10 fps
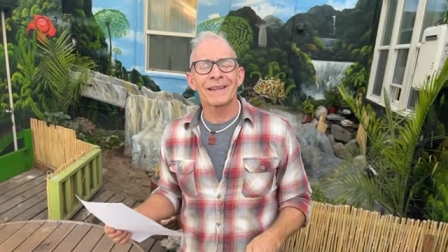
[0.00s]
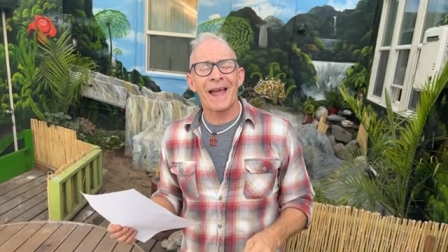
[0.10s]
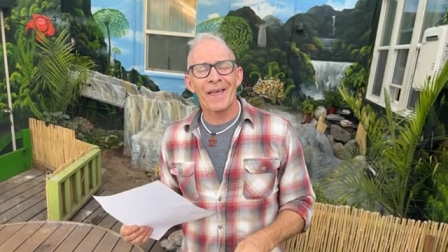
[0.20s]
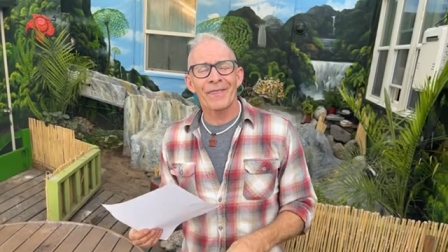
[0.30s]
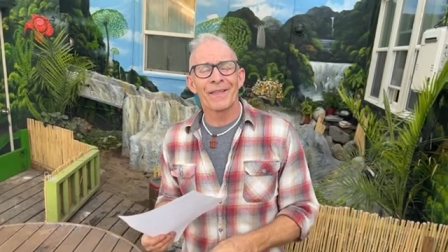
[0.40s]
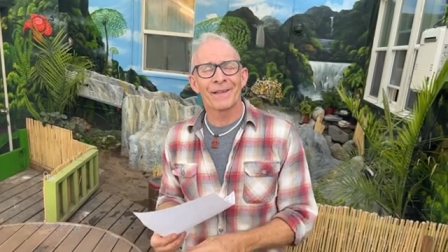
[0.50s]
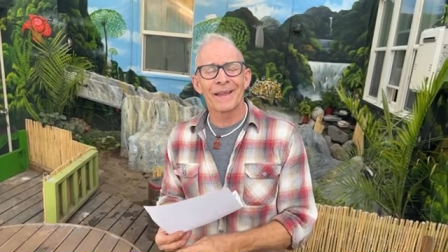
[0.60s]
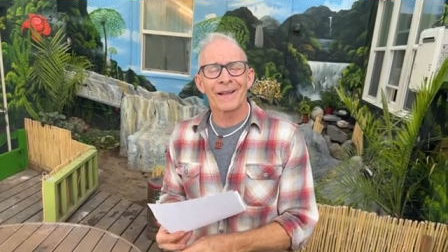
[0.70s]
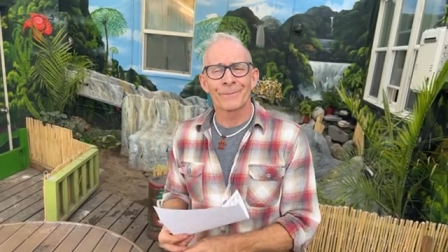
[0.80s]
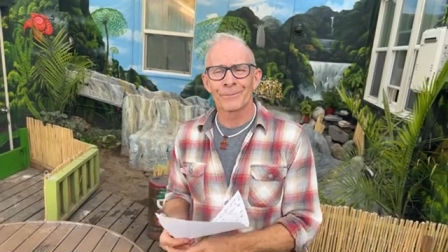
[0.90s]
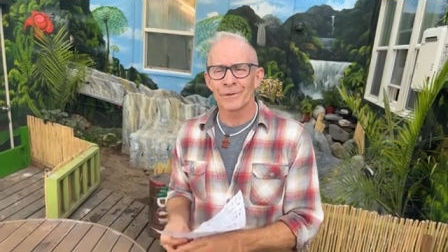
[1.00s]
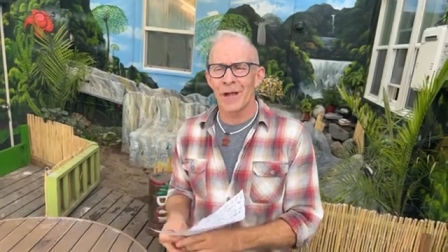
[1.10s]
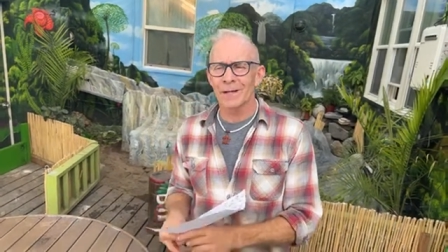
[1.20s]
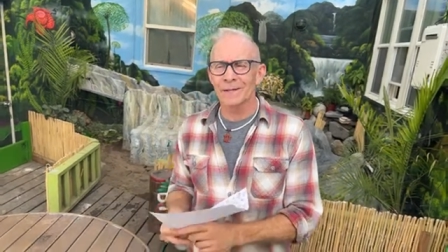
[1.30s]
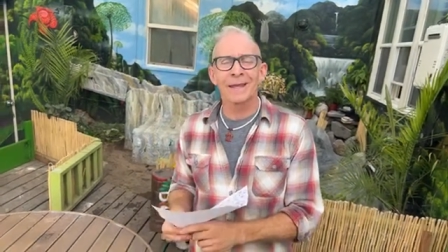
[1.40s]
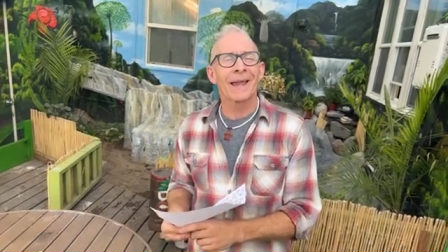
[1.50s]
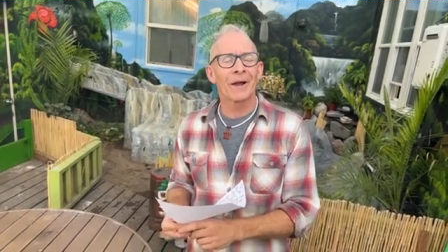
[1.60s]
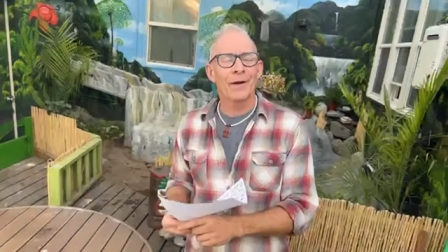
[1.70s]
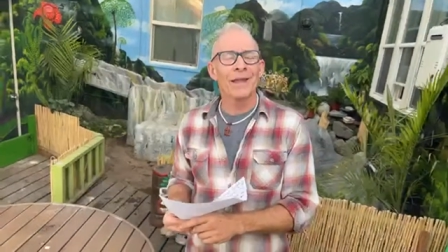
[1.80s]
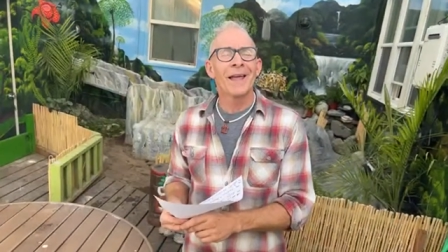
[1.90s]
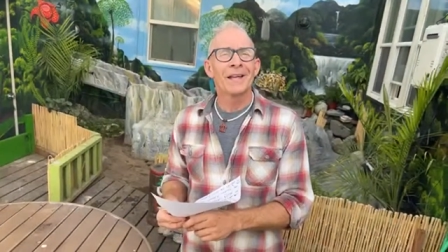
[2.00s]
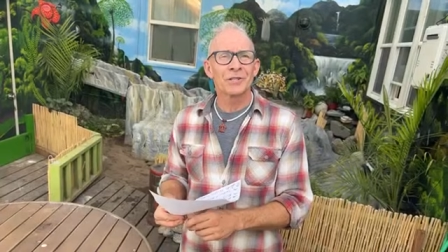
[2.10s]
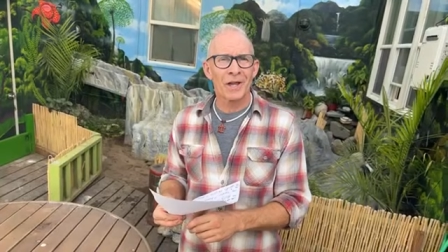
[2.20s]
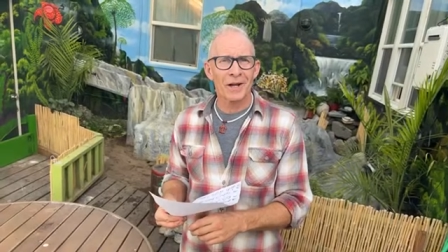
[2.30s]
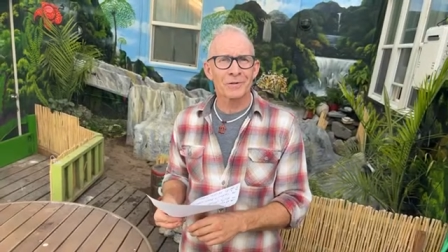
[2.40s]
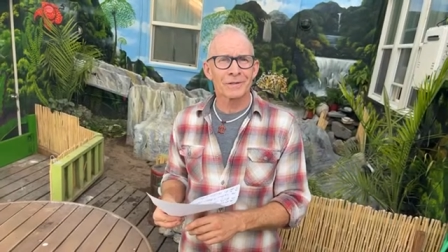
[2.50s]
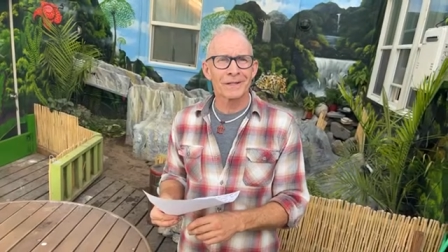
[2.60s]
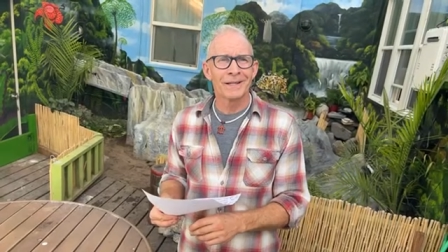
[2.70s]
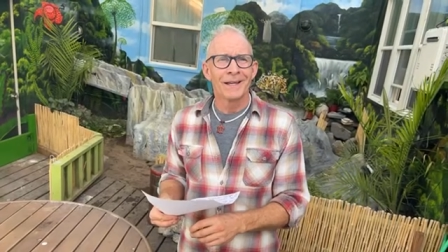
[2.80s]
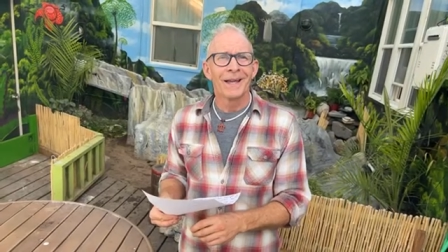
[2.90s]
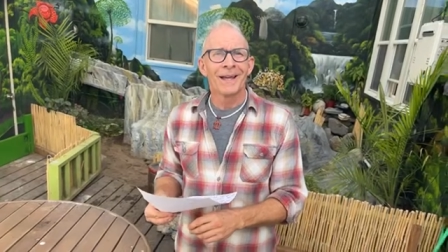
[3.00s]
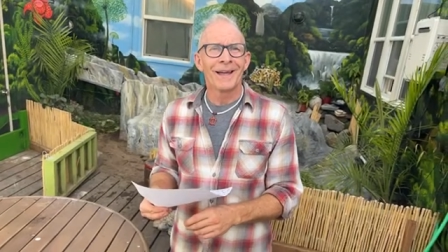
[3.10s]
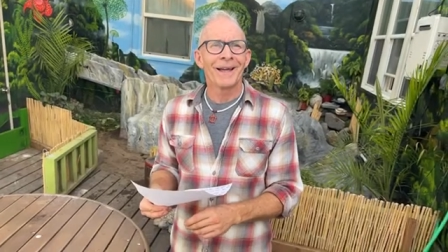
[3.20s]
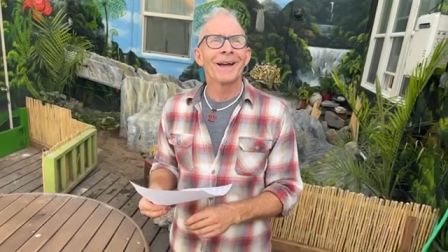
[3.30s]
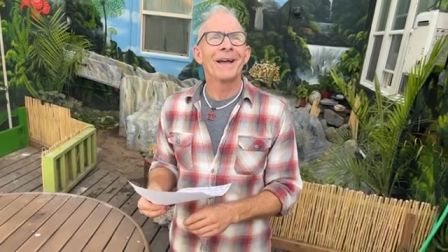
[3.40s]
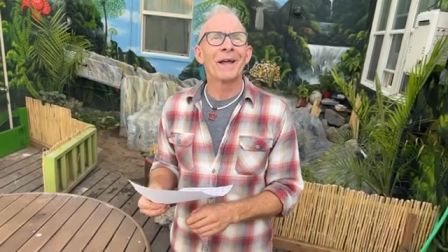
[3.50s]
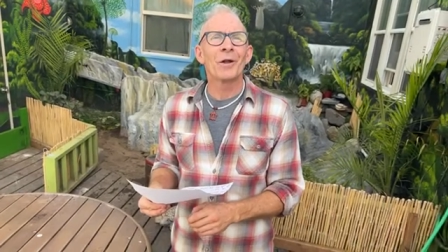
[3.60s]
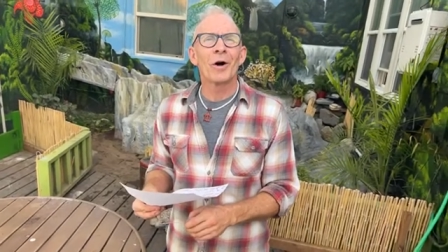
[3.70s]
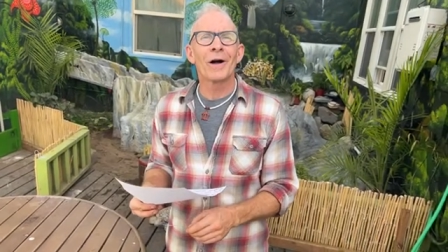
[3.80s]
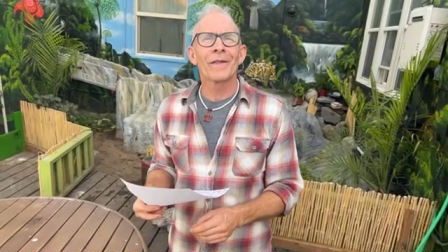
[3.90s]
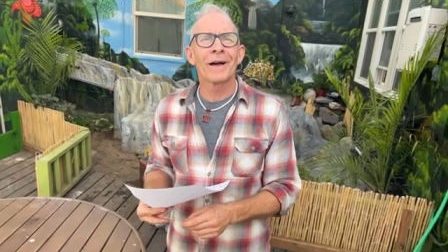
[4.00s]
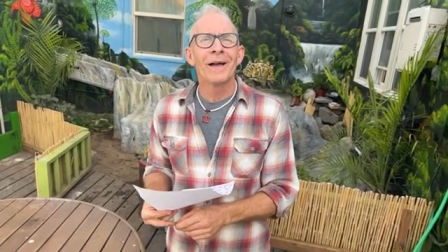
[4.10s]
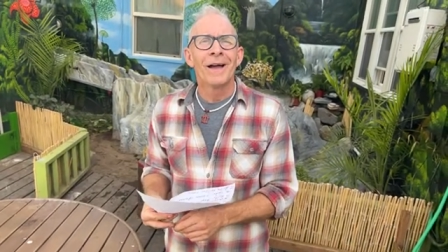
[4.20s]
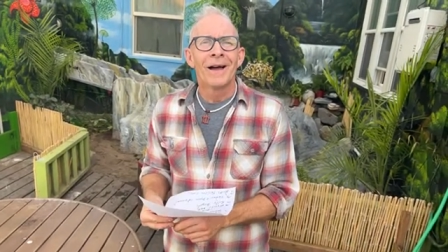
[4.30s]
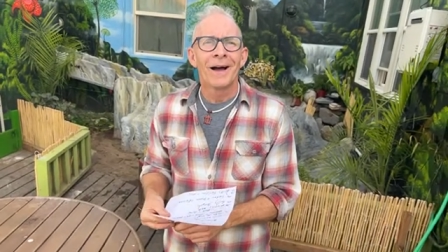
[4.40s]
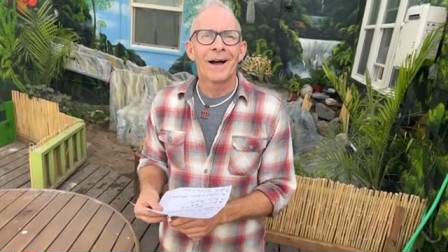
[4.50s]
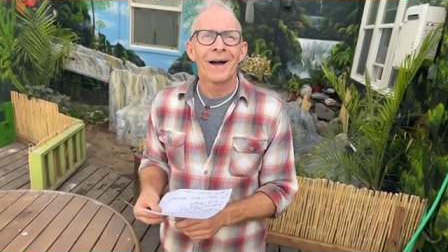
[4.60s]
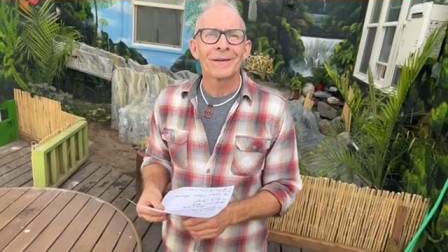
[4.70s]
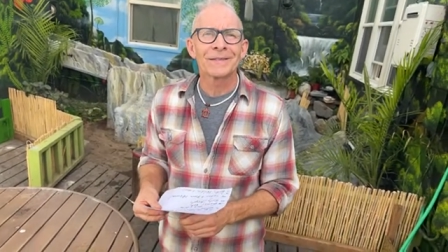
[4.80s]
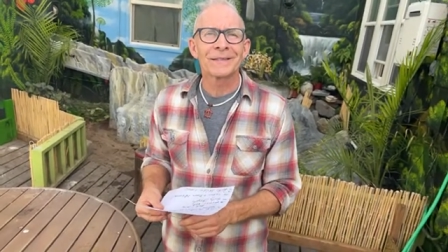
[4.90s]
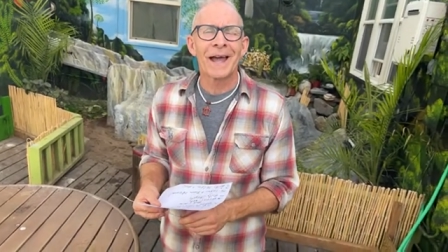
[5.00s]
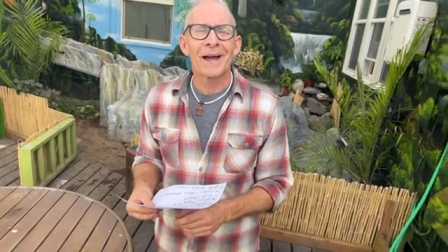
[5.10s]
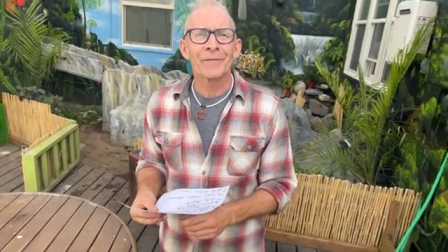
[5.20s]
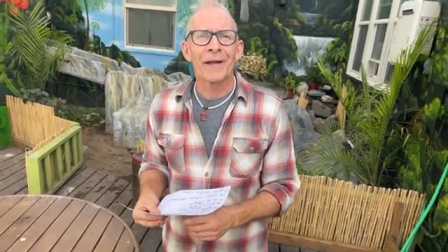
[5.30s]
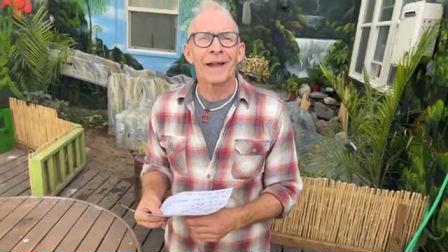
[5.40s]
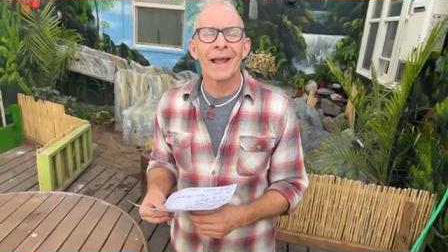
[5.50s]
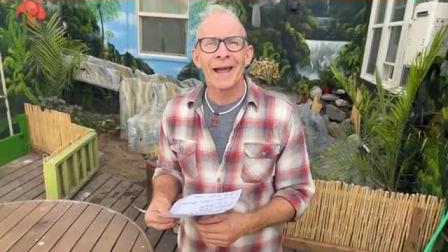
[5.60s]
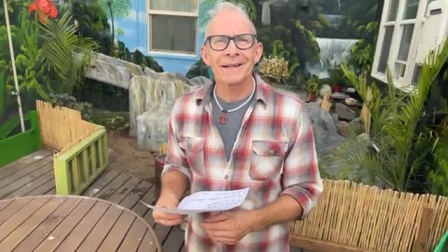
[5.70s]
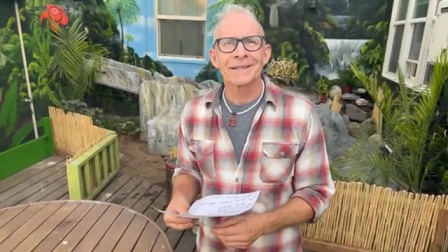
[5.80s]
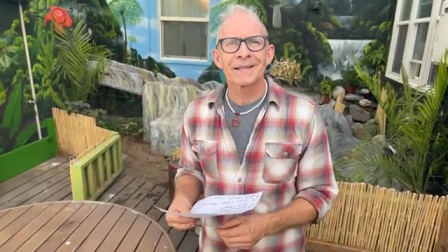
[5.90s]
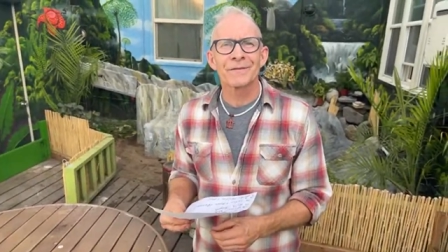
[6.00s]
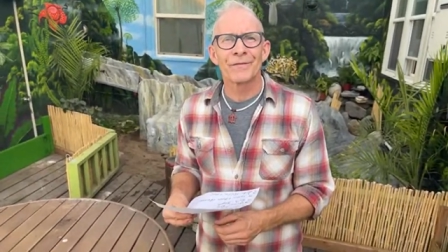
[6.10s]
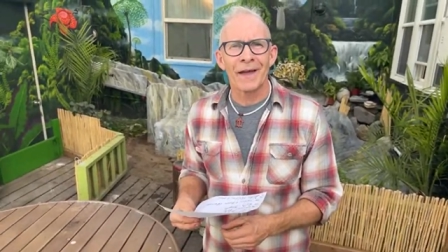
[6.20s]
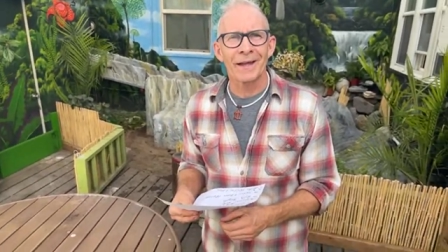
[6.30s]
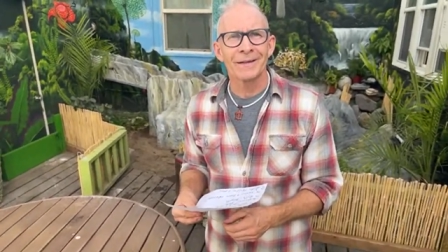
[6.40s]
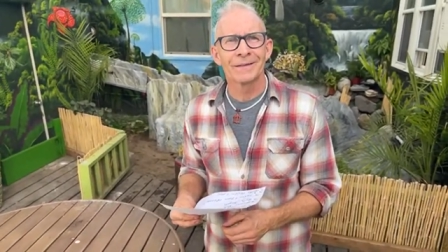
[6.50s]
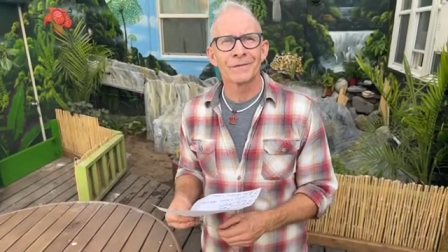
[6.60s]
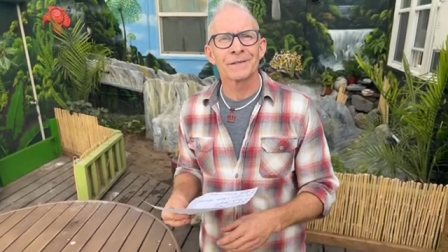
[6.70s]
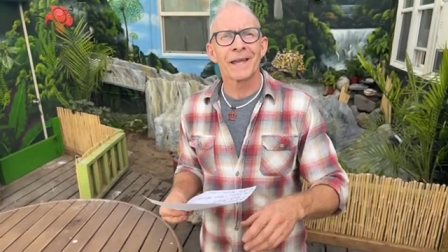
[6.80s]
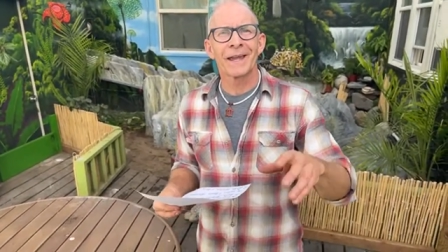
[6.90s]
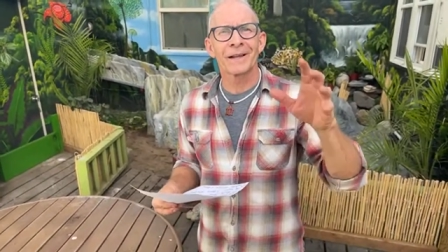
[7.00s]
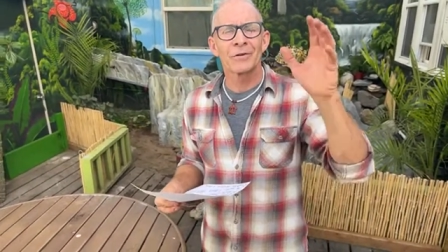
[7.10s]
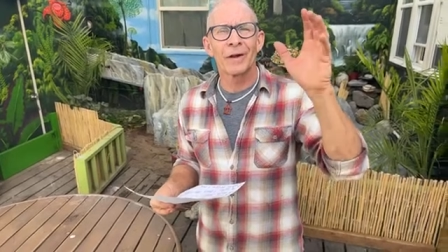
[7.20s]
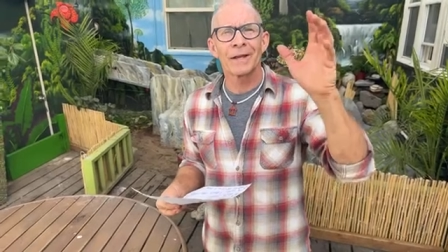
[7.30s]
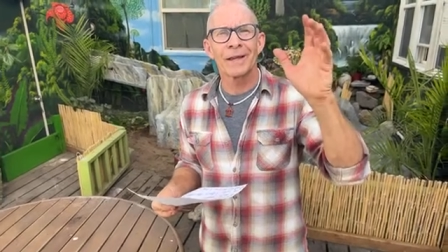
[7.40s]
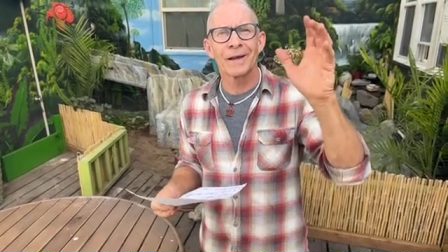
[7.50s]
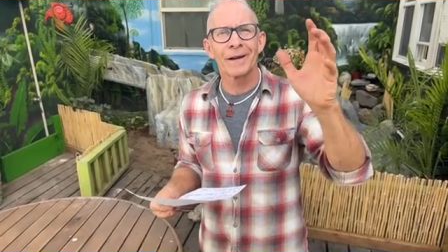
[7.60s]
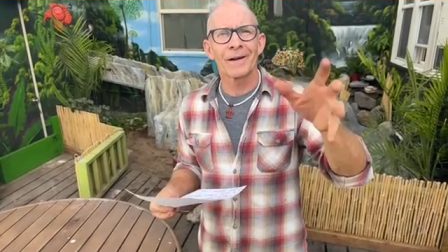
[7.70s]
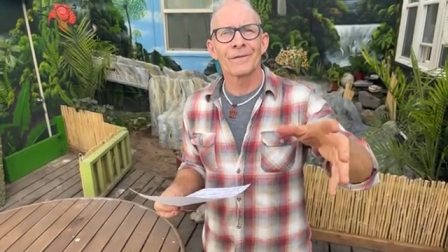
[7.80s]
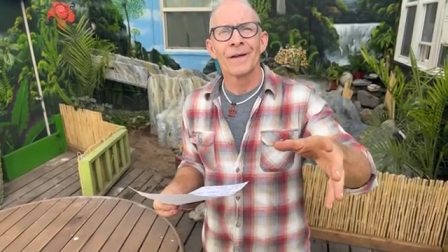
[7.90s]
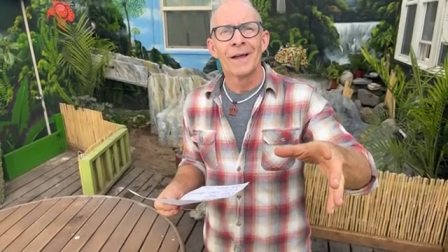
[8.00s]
Karen Schachterly, and all the staff at Access Vet for taking great care of